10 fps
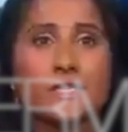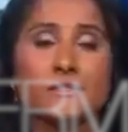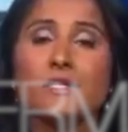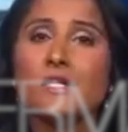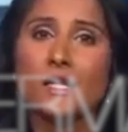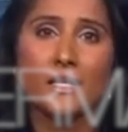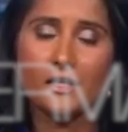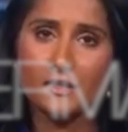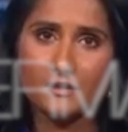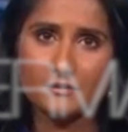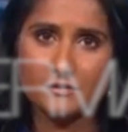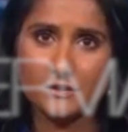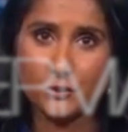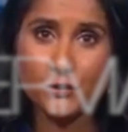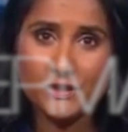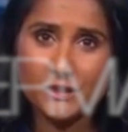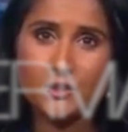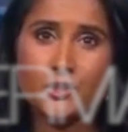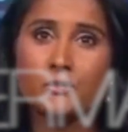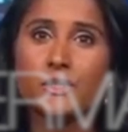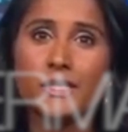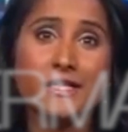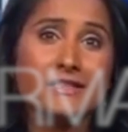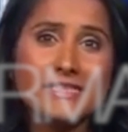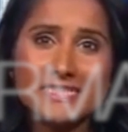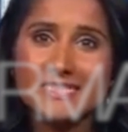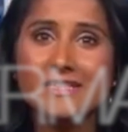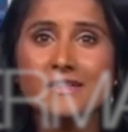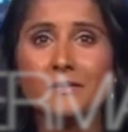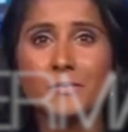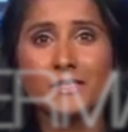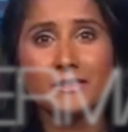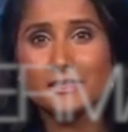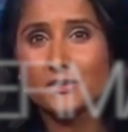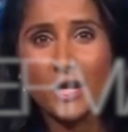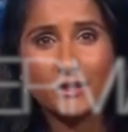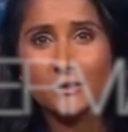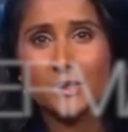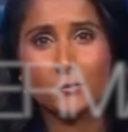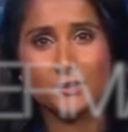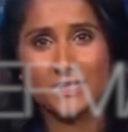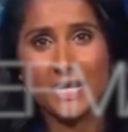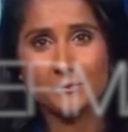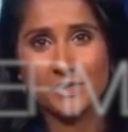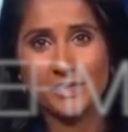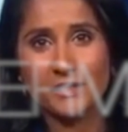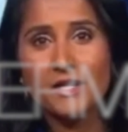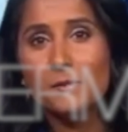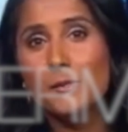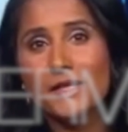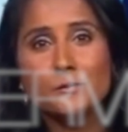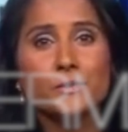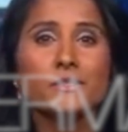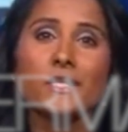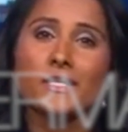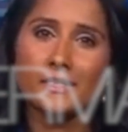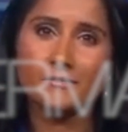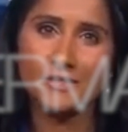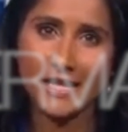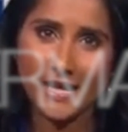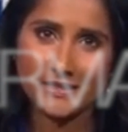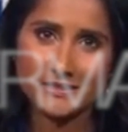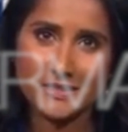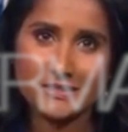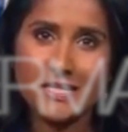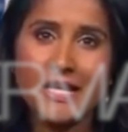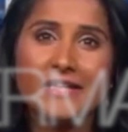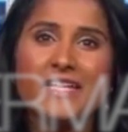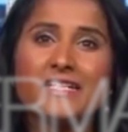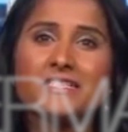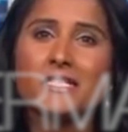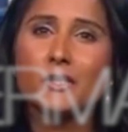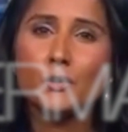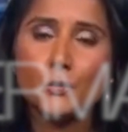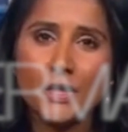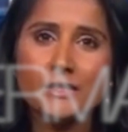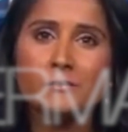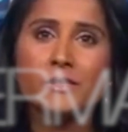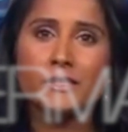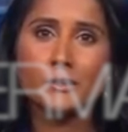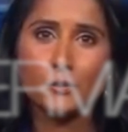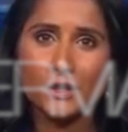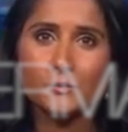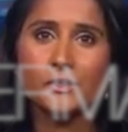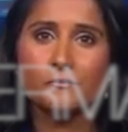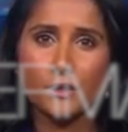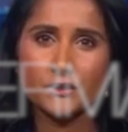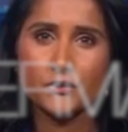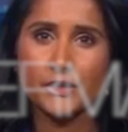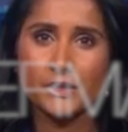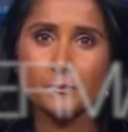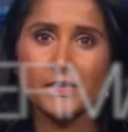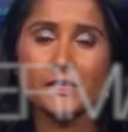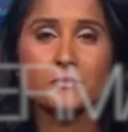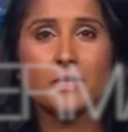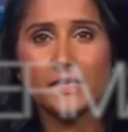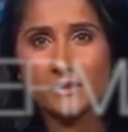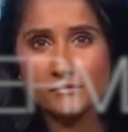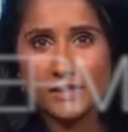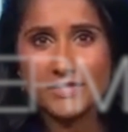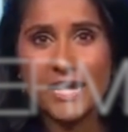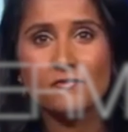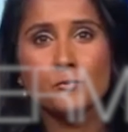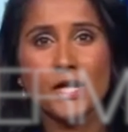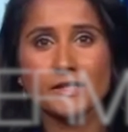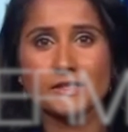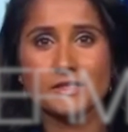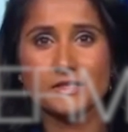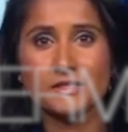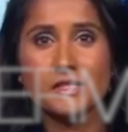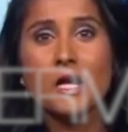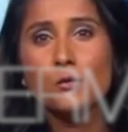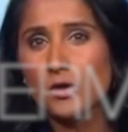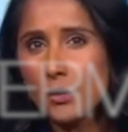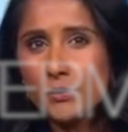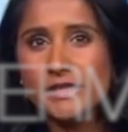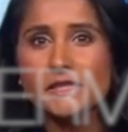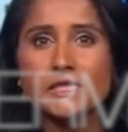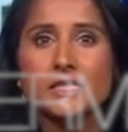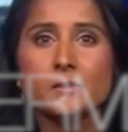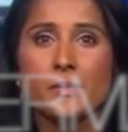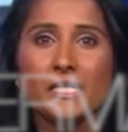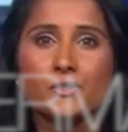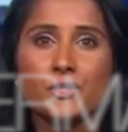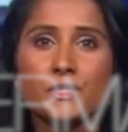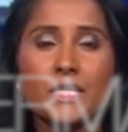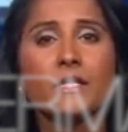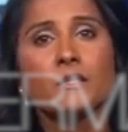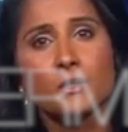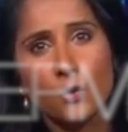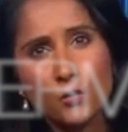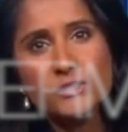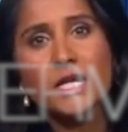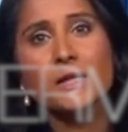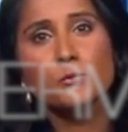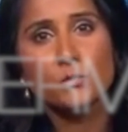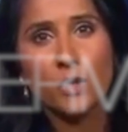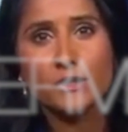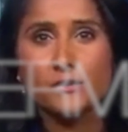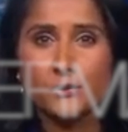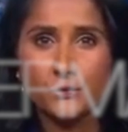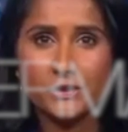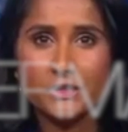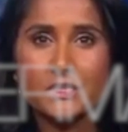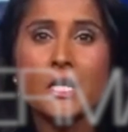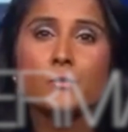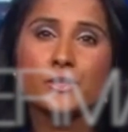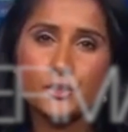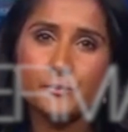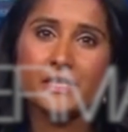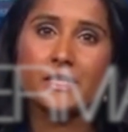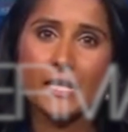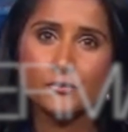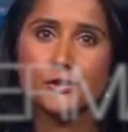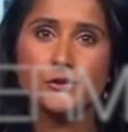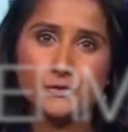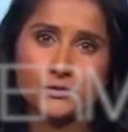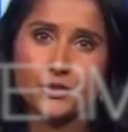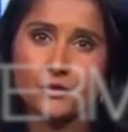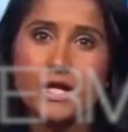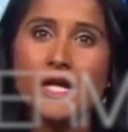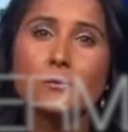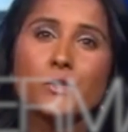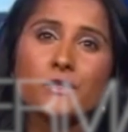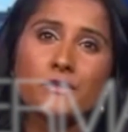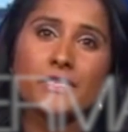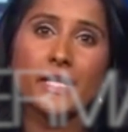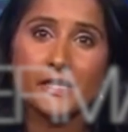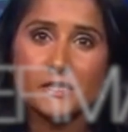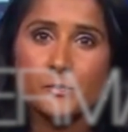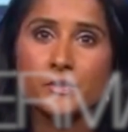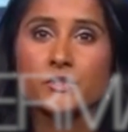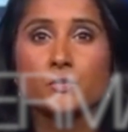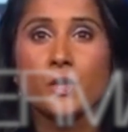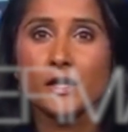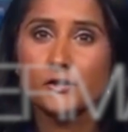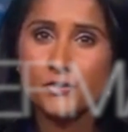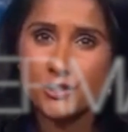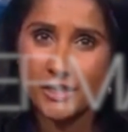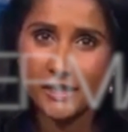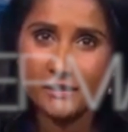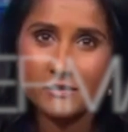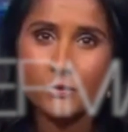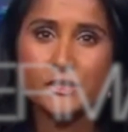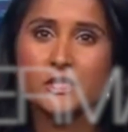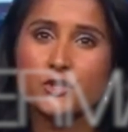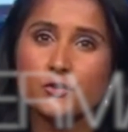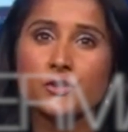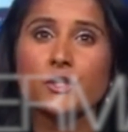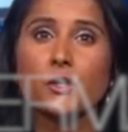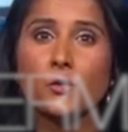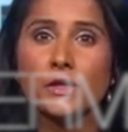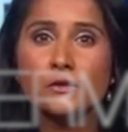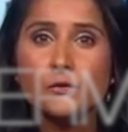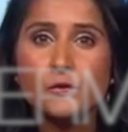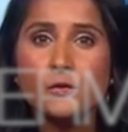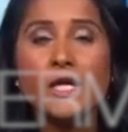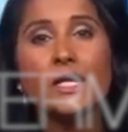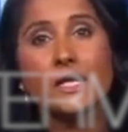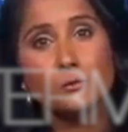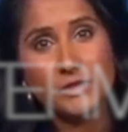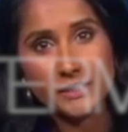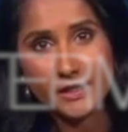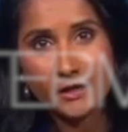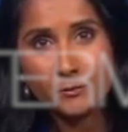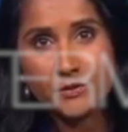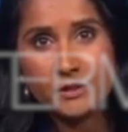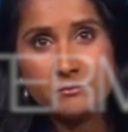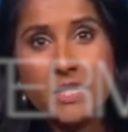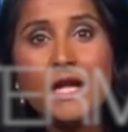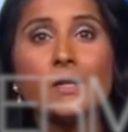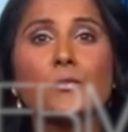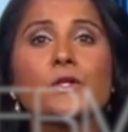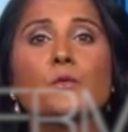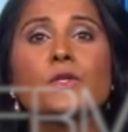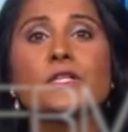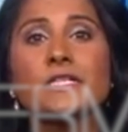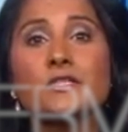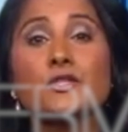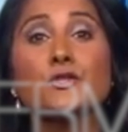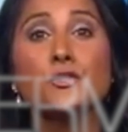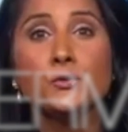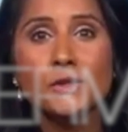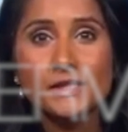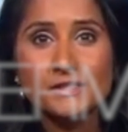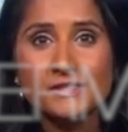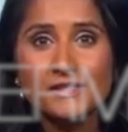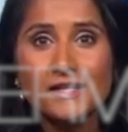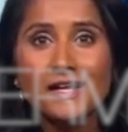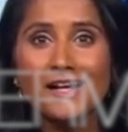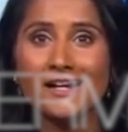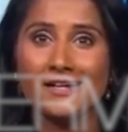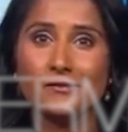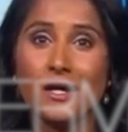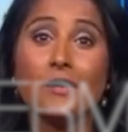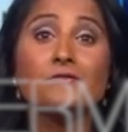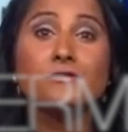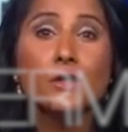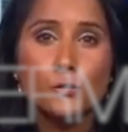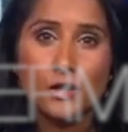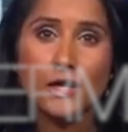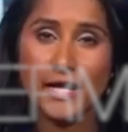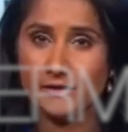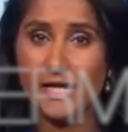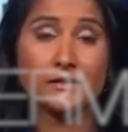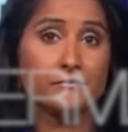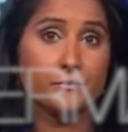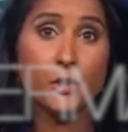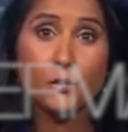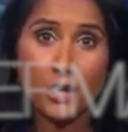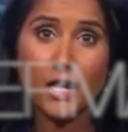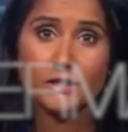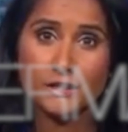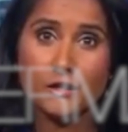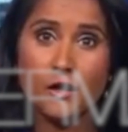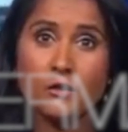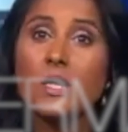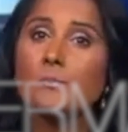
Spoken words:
and treat these children and at least see them and at least document what's happening, but we are not given access. And that is incredibly, incredibly frustrating because many of us have practices. We're already seeing patients, and on our own time we want to do this, we should be allowed to do so. And we are the experts who understand what these children are going through, and we can help them, and we are willing to do it at no cost at all,